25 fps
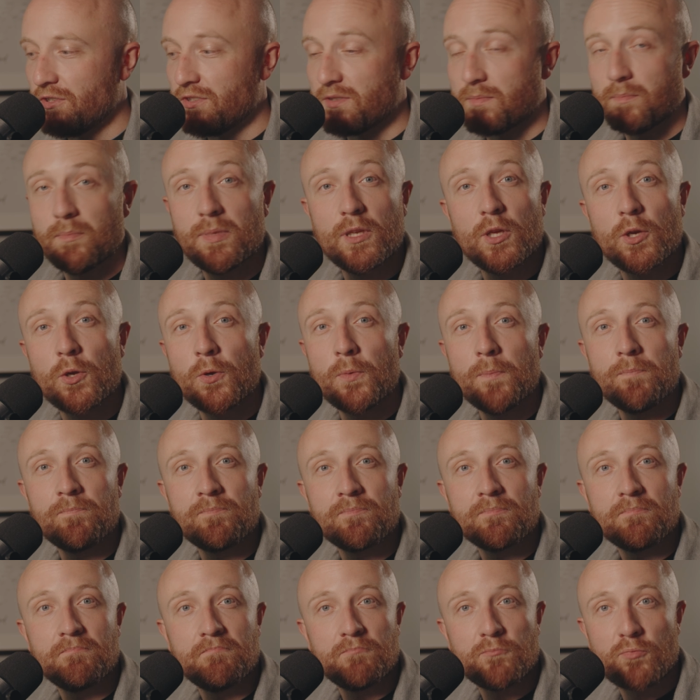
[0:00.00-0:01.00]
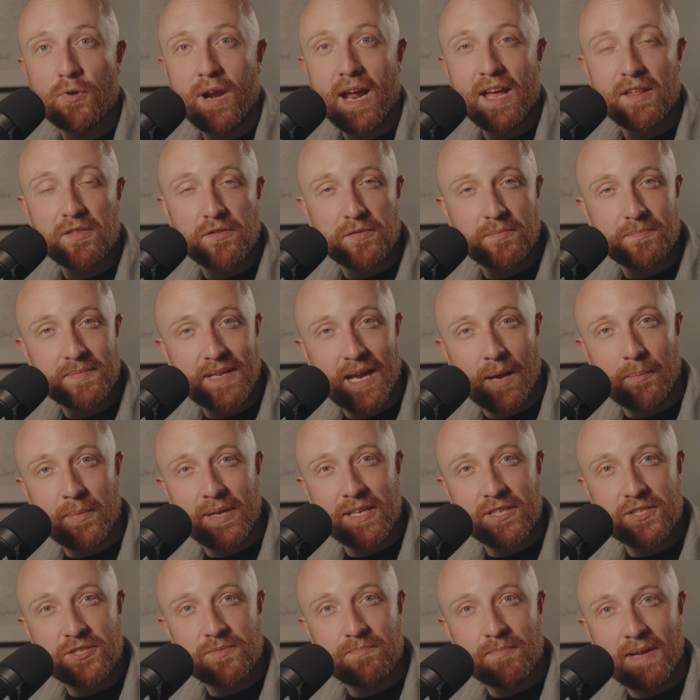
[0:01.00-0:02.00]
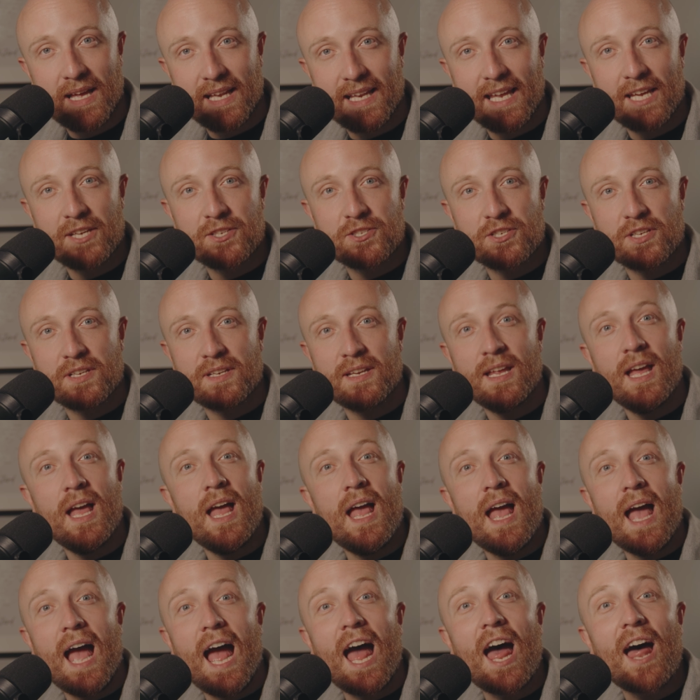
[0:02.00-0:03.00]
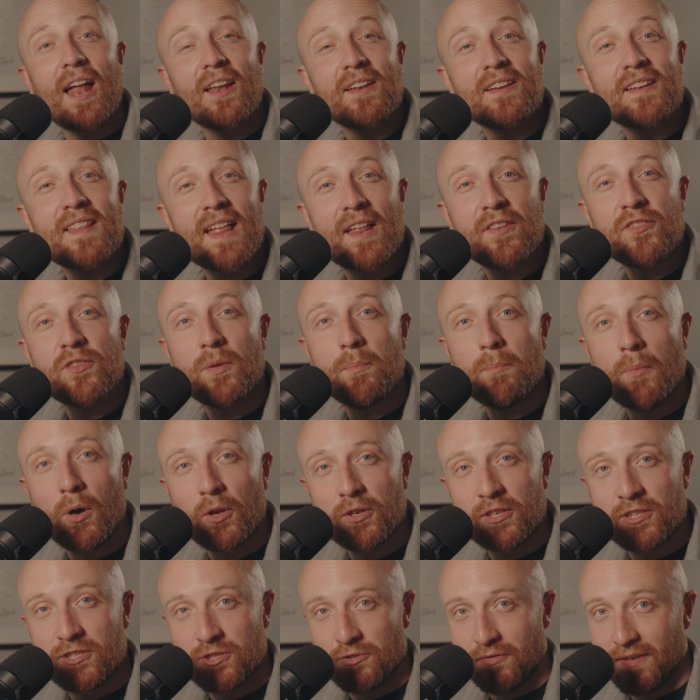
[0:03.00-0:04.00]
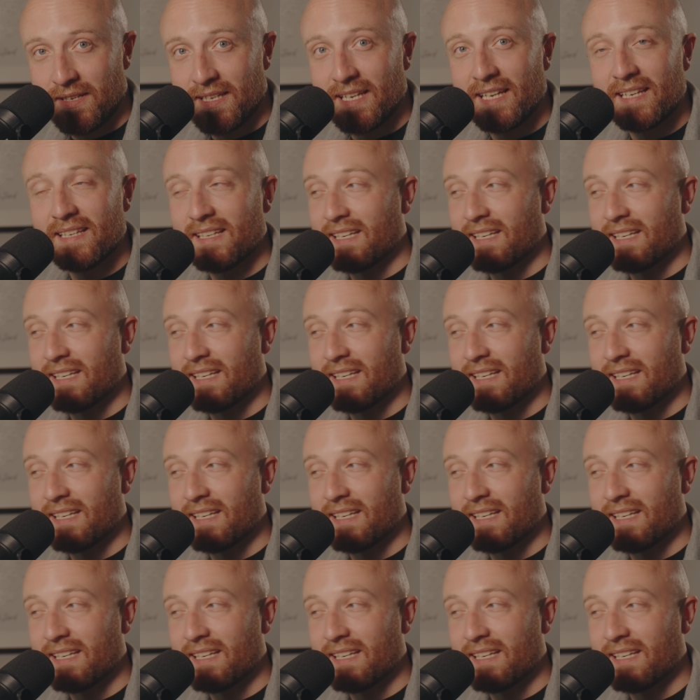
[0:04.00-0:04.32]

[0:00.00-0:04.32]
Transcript: as bloom, breath, damage, halation, and then the monitoring